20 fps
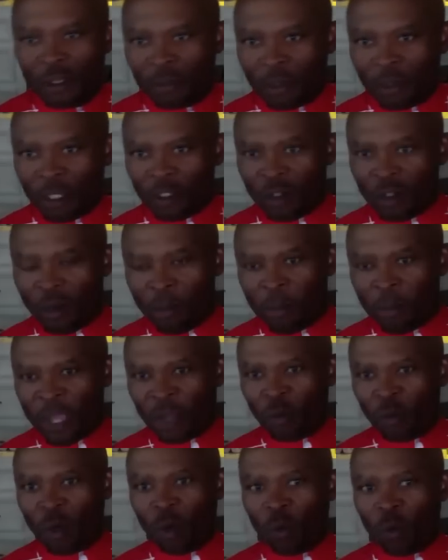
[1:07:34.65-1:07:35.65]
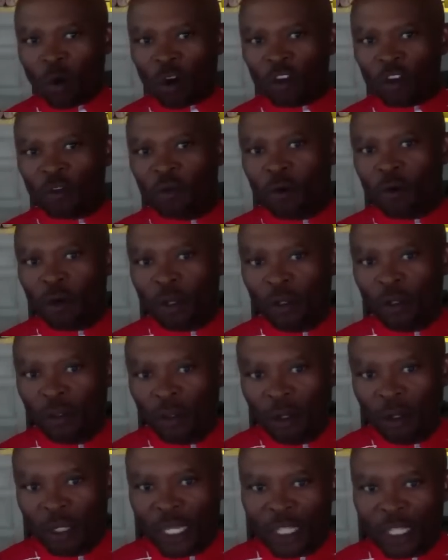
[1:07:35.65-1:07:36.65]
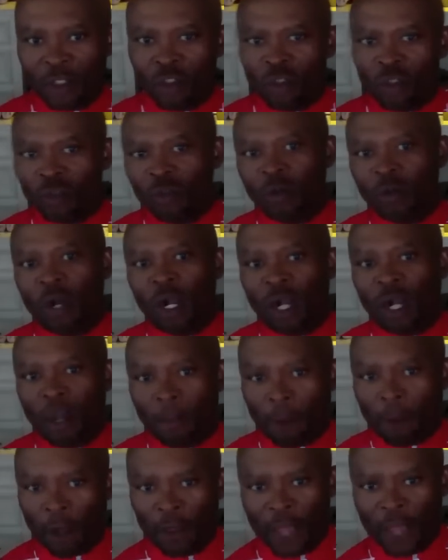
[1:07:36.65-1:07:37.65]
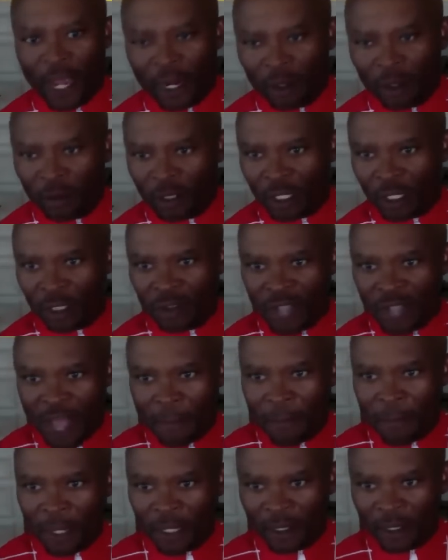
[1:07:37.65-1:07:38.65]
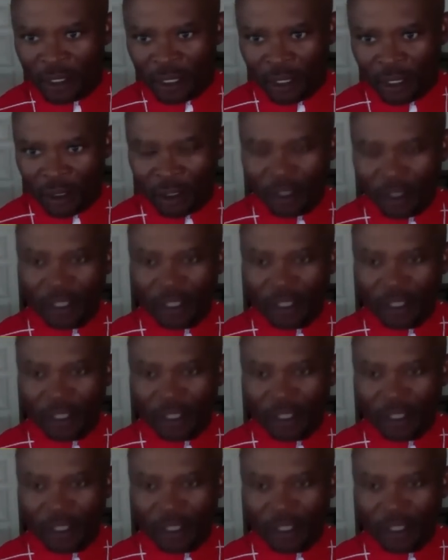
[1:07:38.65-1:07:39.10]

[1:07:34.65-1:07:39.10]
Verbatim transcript: but you know pick what works for you don't get too hung up on that i don't think it's that big a deal